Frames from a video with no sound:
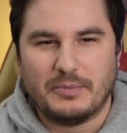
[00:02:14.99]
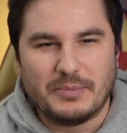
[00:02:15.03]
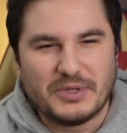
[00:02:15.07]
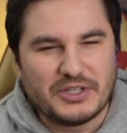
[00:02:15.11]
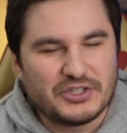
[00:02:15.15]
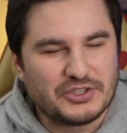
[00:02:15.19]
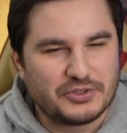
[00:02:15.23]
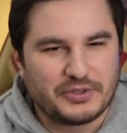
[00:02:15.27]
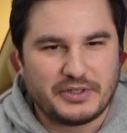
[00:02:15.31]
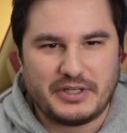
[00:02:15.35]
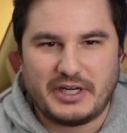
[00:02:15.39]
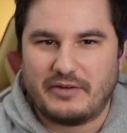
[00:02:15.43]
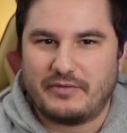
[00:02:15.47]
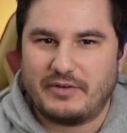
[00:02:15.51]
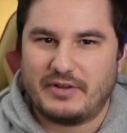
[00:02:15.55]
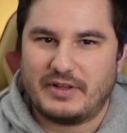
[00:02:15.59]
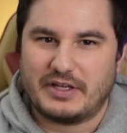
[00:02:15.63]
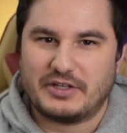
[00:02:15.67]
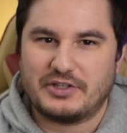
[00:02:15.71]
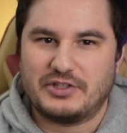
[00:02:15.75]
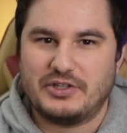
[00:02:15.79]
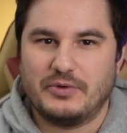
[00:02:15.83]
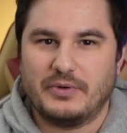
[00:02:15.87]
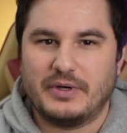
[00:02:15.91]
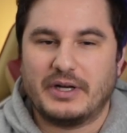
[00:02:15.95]
the mystery and
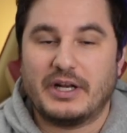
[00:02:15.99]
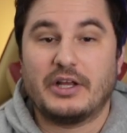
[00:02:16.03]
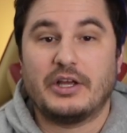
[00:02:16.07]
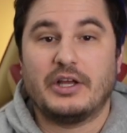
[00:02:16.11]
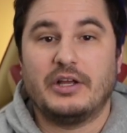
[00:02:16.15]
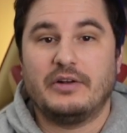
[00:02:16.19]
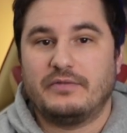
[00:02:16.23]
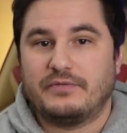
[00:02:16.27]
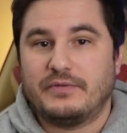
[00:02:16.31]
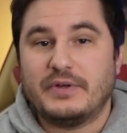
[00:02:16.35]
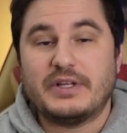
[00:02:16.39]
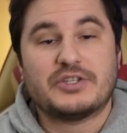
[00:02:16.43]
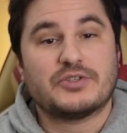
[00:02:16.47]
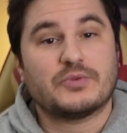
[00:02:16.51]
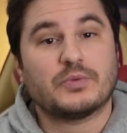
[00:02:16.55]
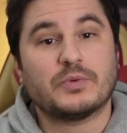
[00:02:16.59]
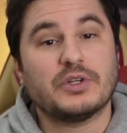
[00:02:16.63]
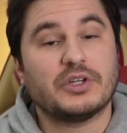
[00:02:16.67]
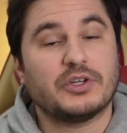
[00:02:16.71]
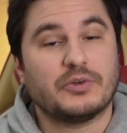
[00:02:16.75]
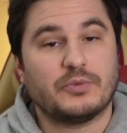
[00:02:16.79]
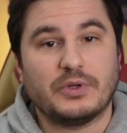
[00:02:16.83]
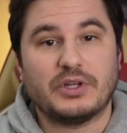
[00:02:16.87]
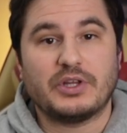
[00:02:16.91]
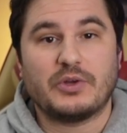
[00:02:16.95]
everything to it, it fits
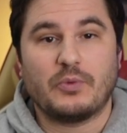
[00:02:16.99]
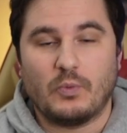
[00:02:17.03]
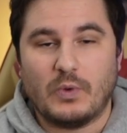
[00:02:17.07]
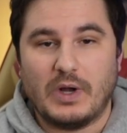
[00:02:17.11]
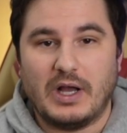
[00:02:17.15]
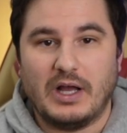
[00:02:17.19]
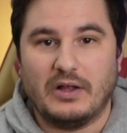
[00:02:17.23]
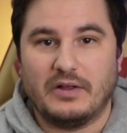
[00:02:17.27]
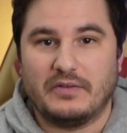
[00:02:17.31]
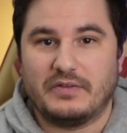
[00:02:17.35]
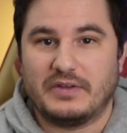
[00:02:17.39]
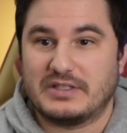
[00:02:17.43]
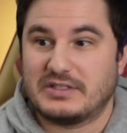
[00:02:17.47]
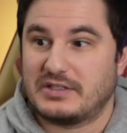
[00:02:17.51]
really, really well.